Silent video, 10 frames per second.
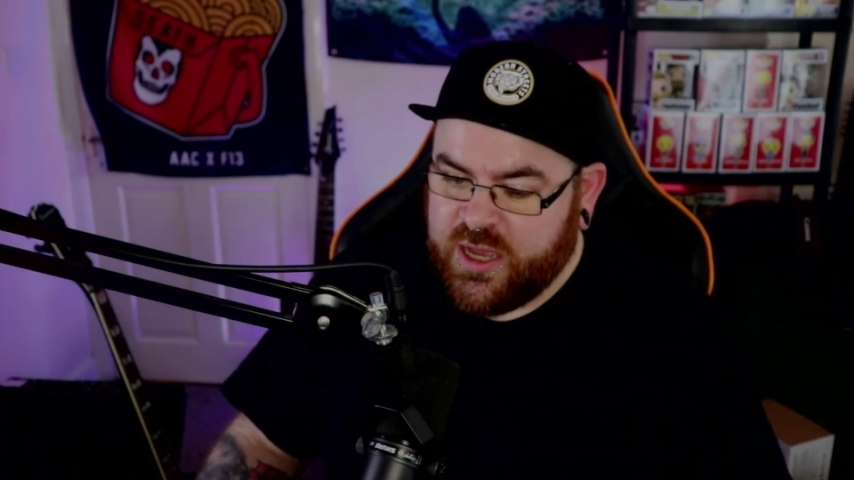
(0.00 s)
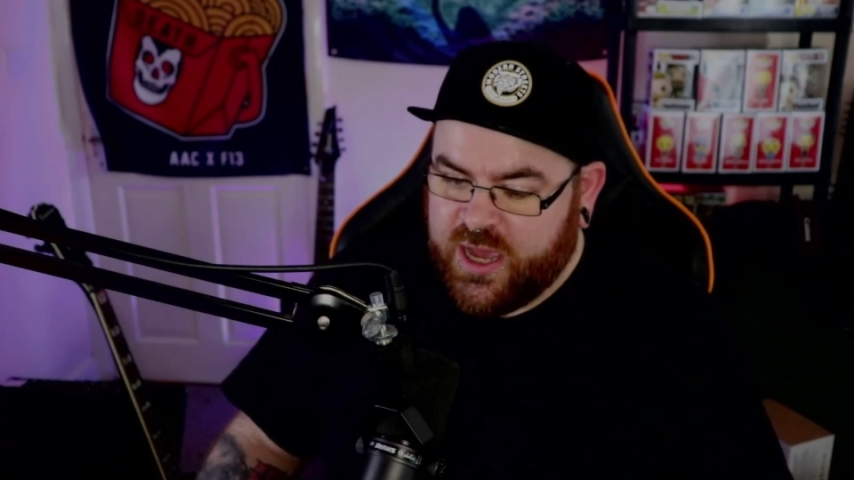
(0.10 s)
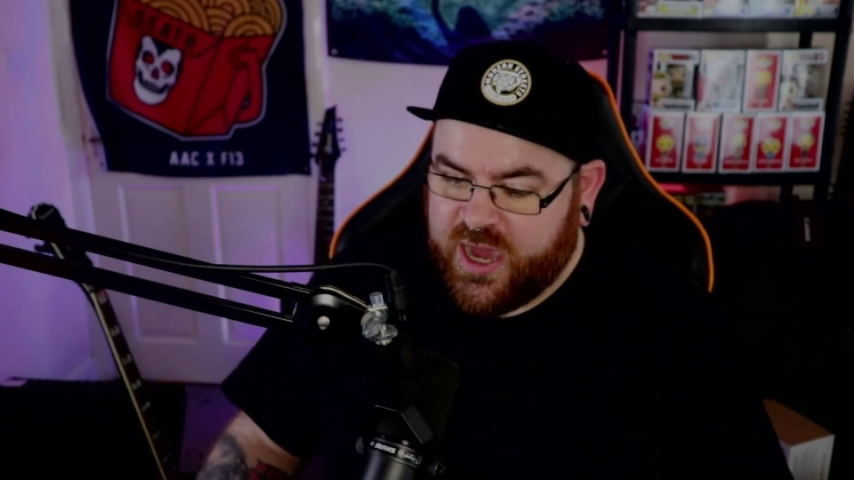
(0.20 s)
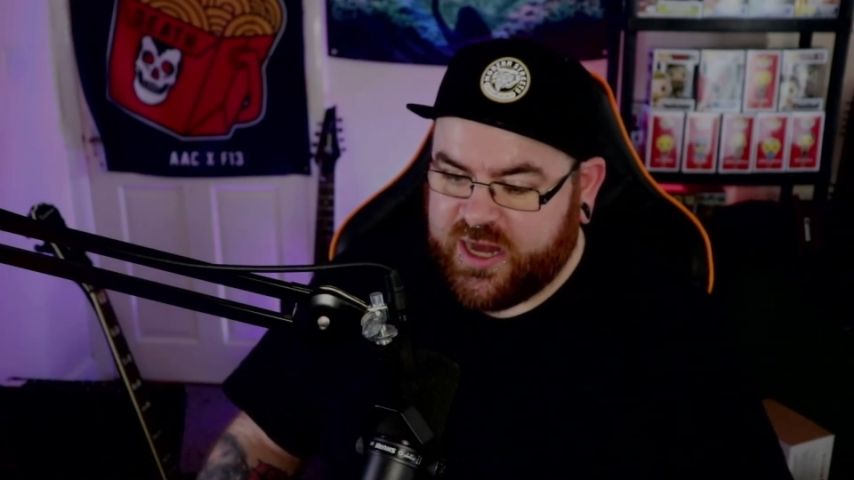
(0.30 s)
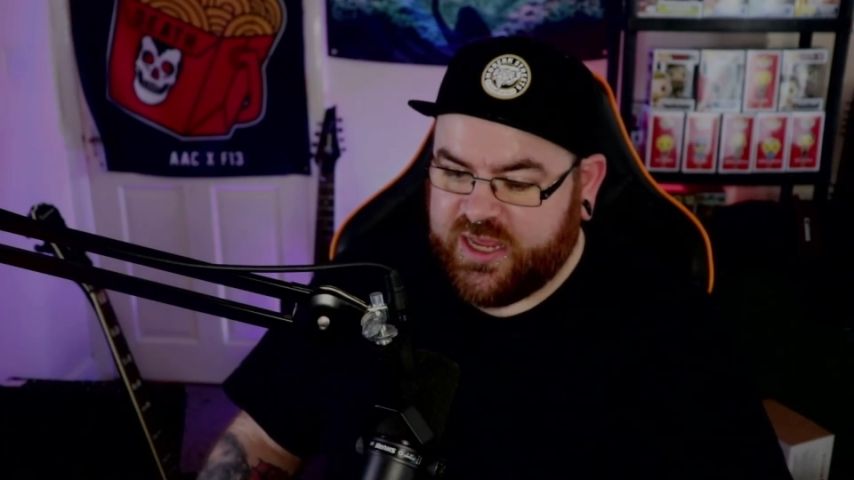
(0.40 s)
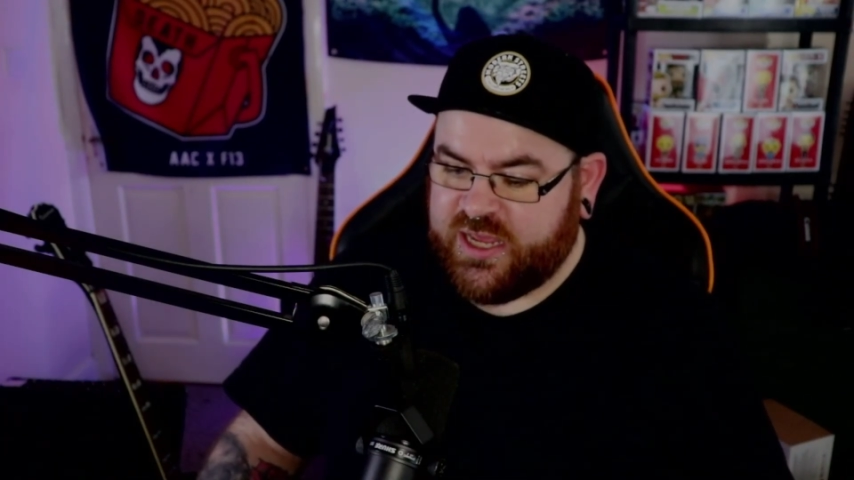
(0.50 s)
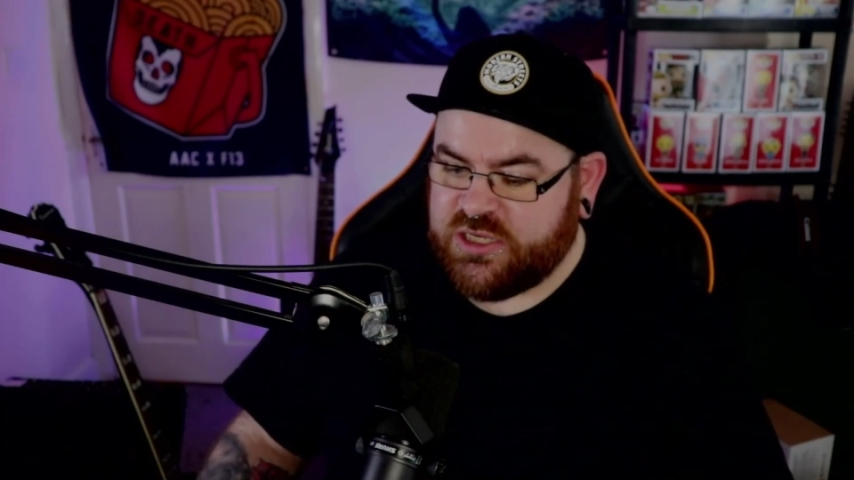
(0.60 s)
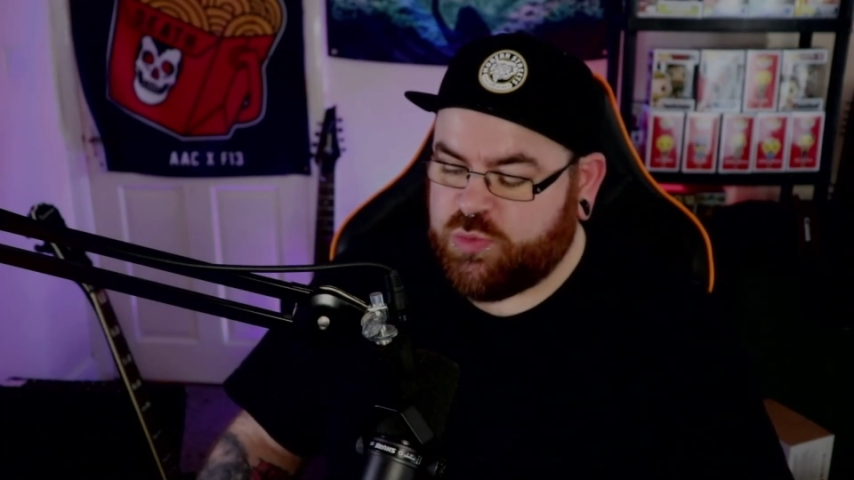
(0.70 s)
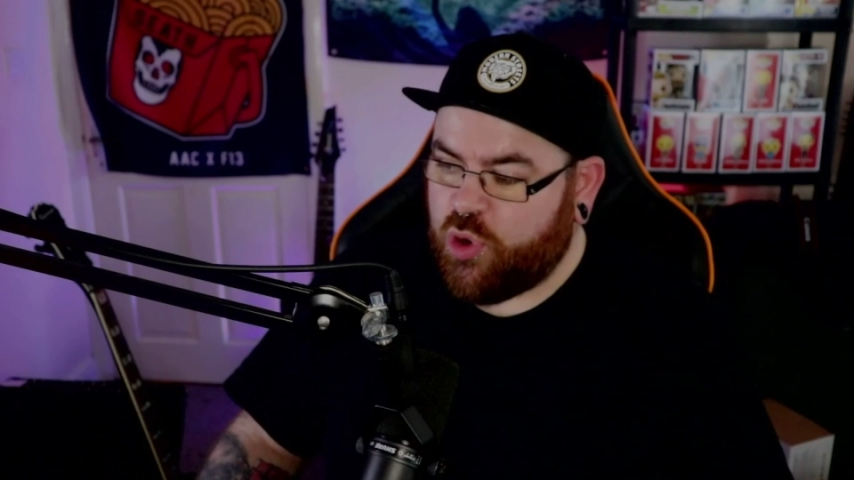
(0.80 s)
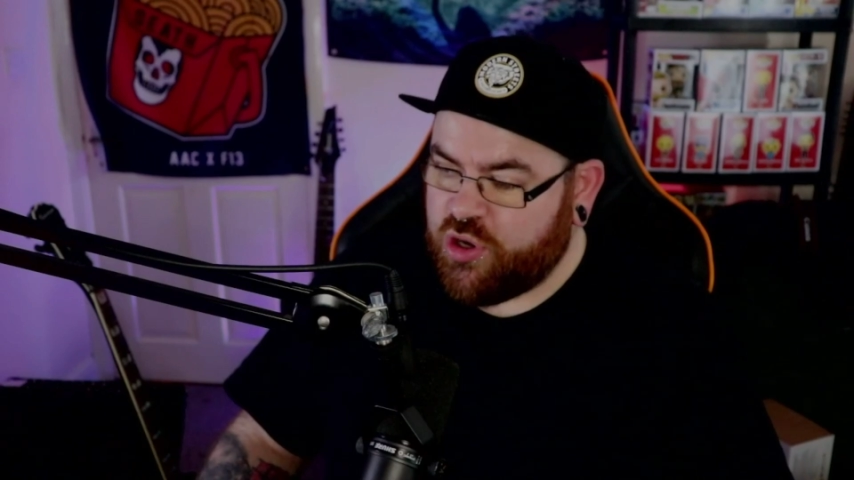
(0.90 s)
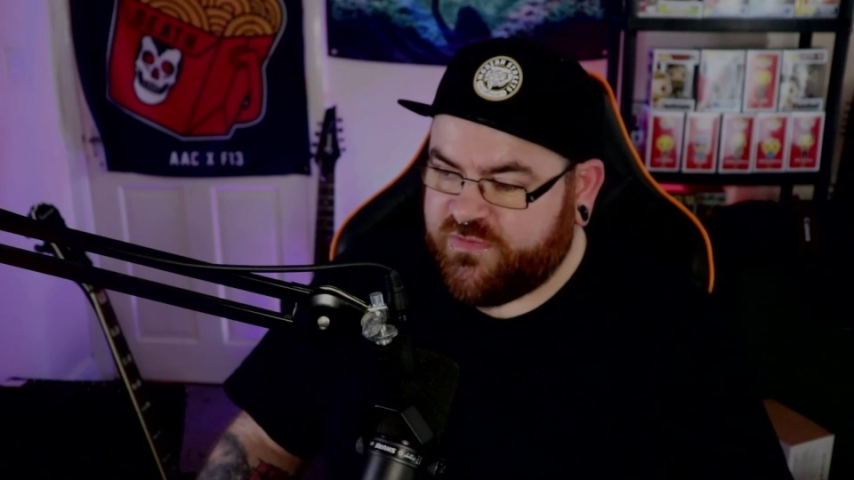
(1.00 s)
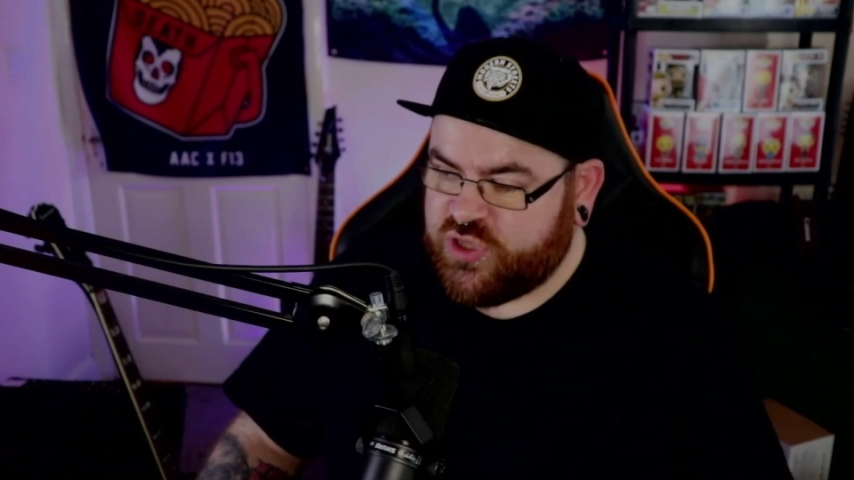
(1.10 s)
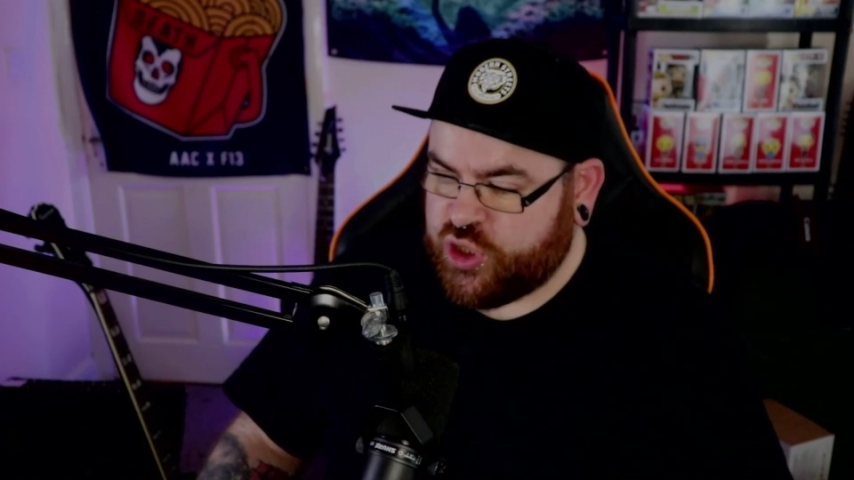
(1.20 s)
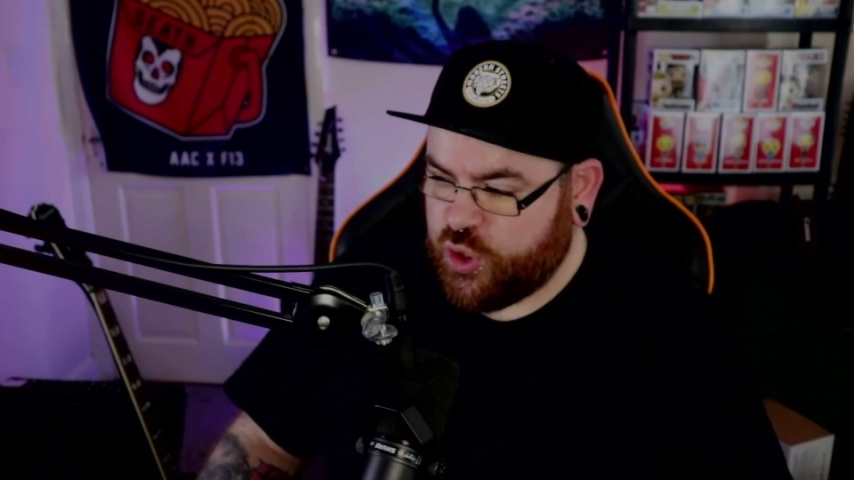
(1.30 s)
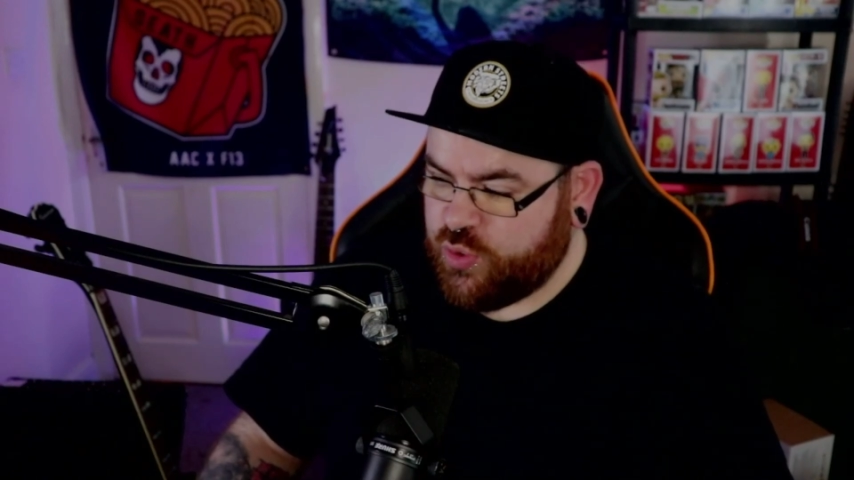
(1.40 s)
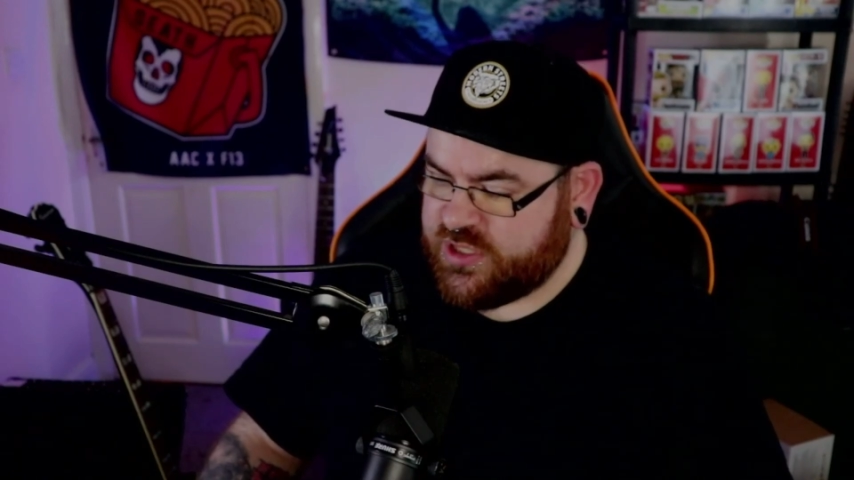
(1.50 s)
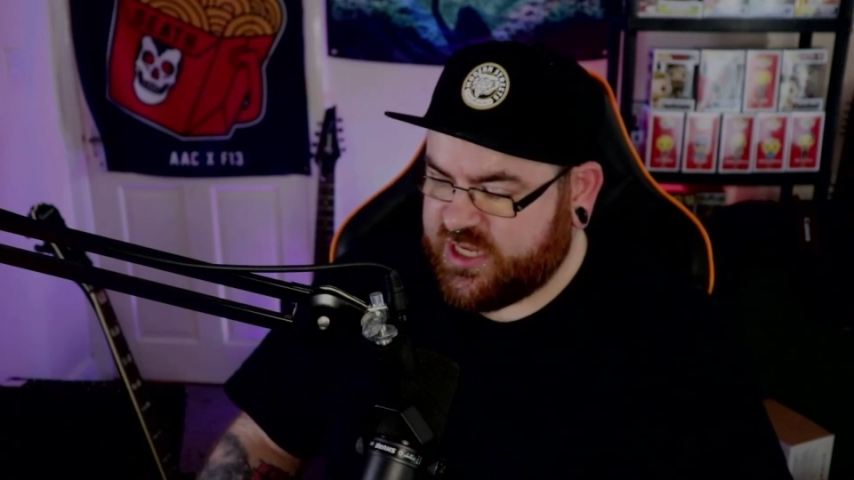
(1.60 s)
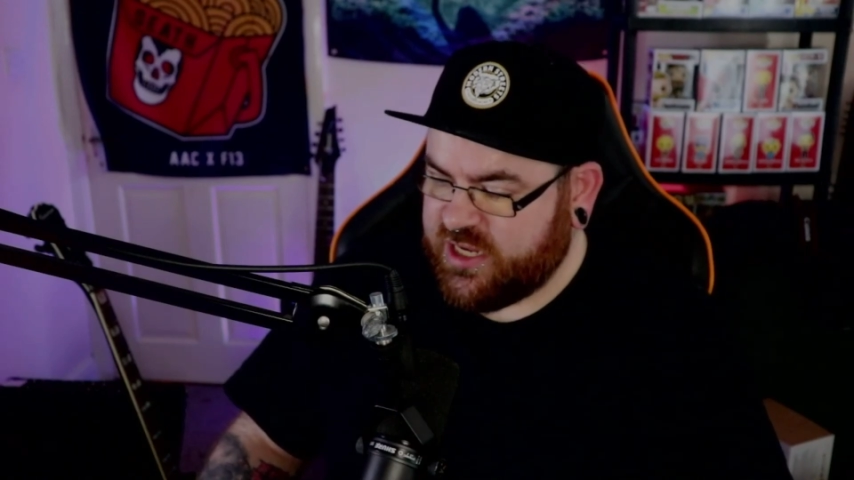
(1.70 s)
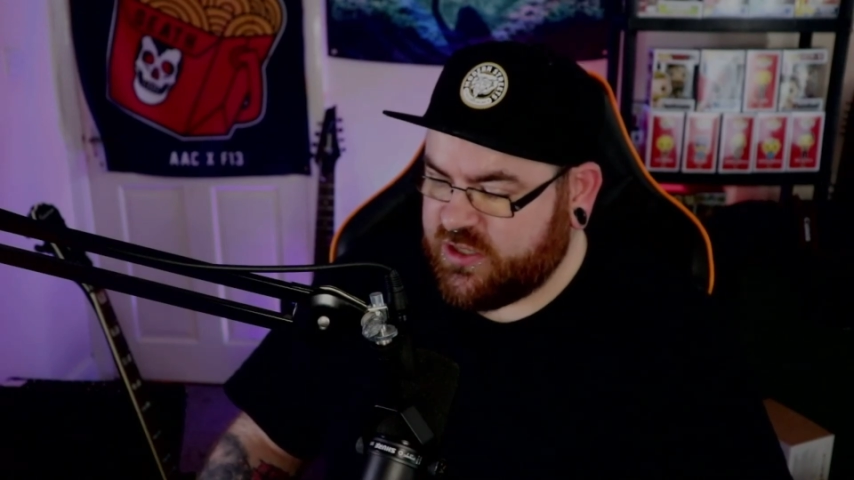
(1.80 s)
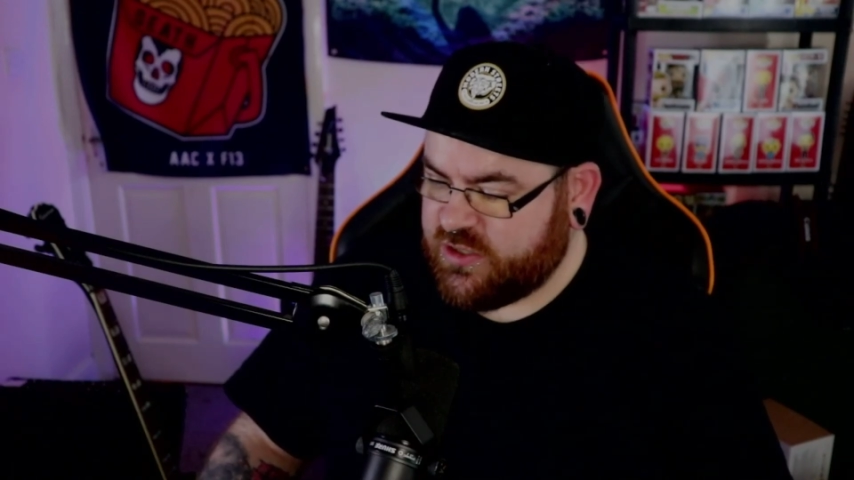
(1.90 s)
and it is one of two
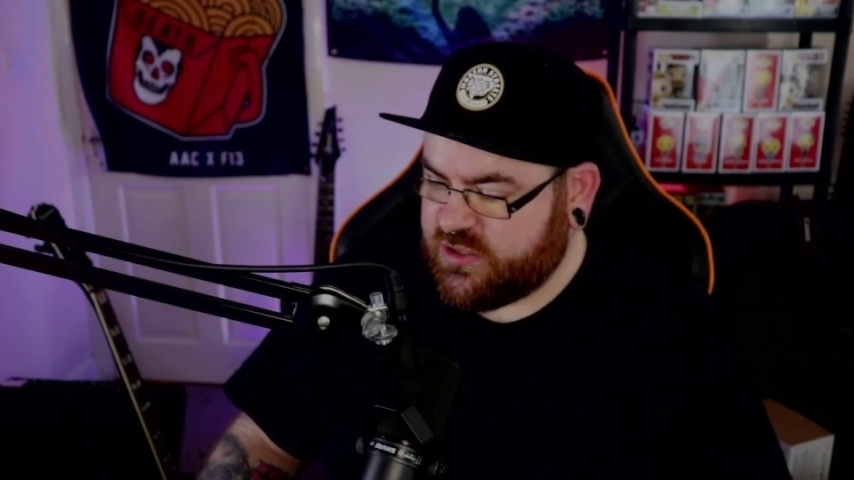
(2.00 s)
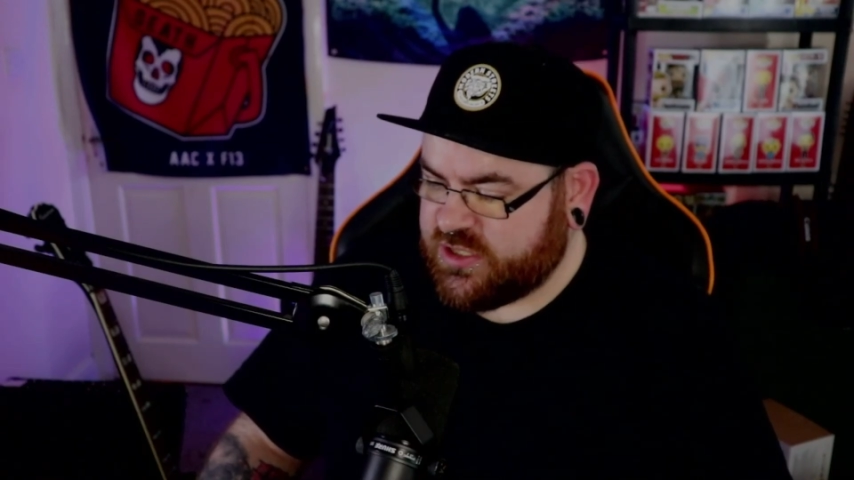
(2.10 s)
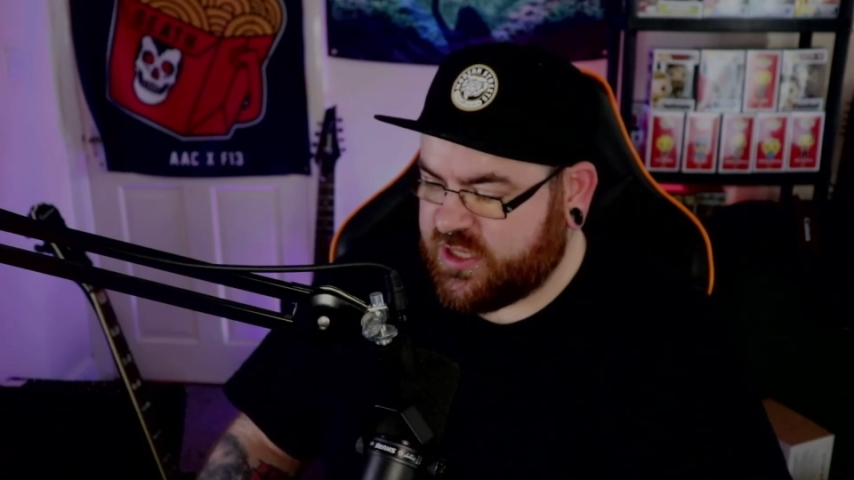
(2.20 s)
singles